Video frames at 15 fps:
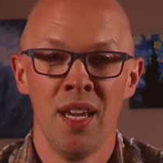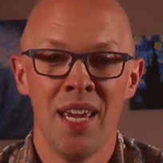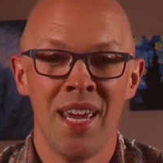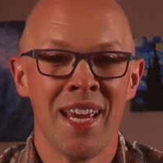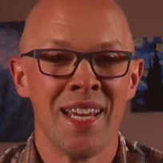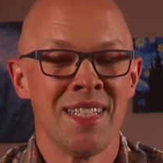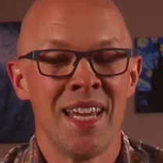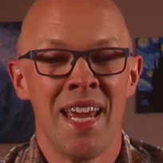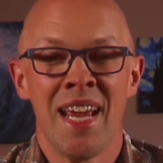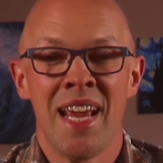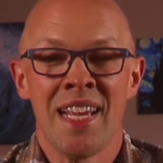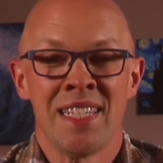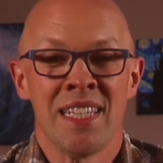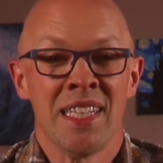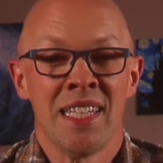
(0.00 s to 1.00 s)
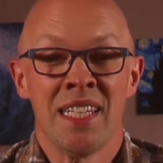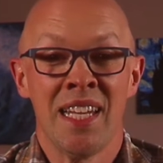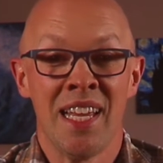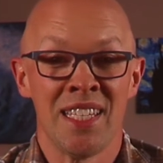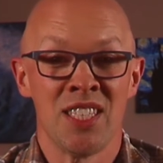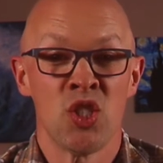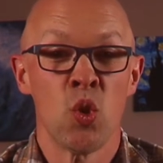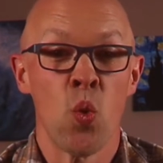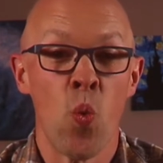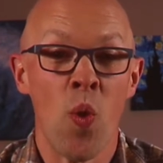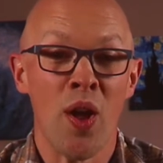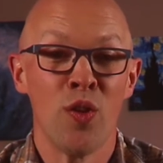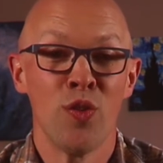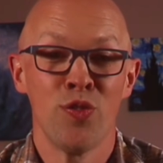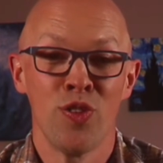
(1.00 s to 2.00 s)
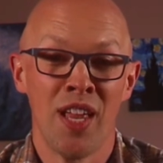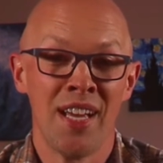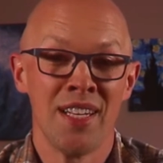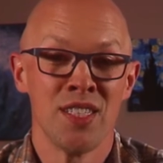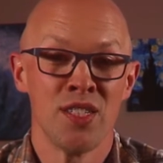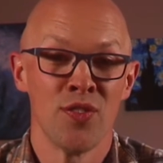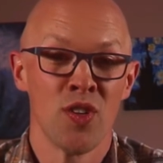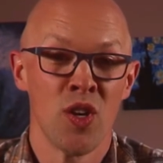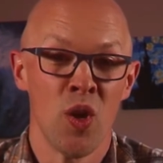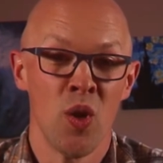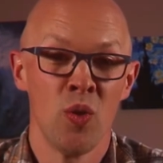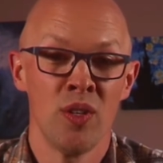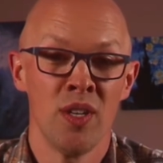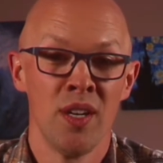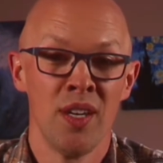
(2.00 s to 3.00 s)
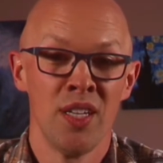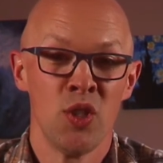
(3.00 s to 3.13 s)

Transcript: it can take as little as 12 lines of code